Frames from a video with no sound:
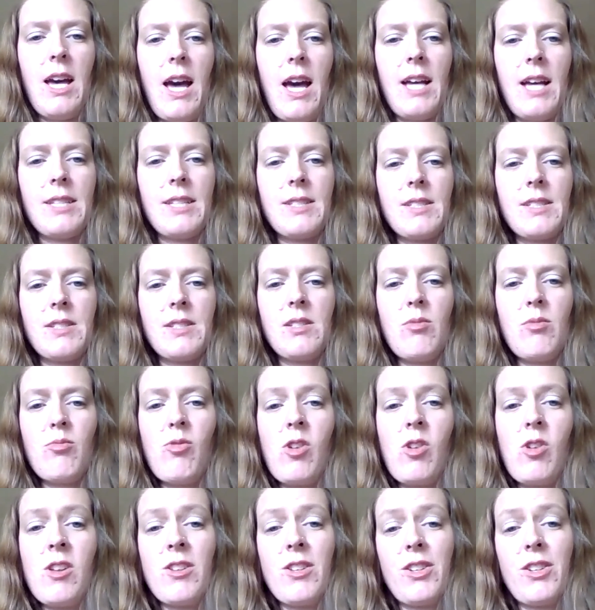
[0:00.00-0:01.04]
Ask
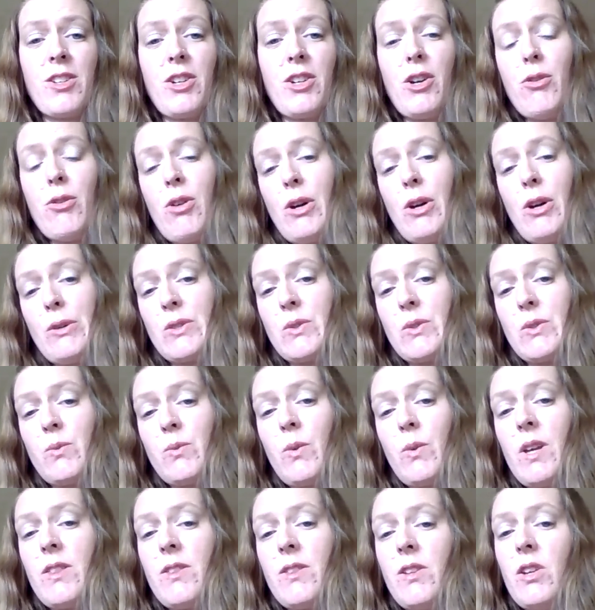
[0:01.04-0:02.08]
someone to co-host
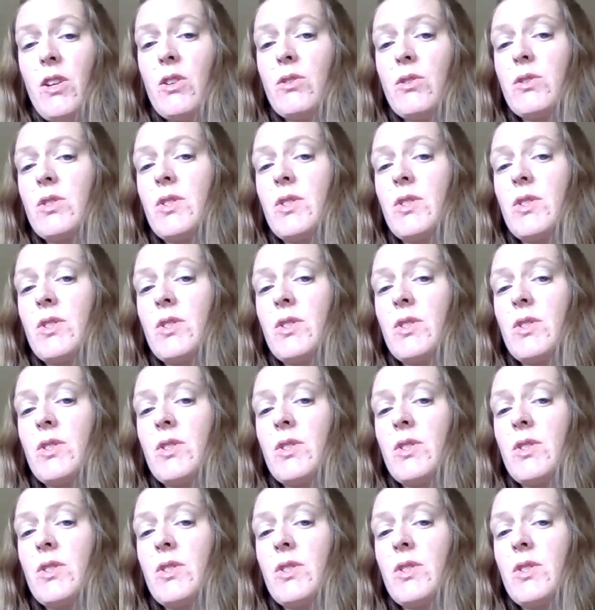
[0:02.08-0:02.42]
with you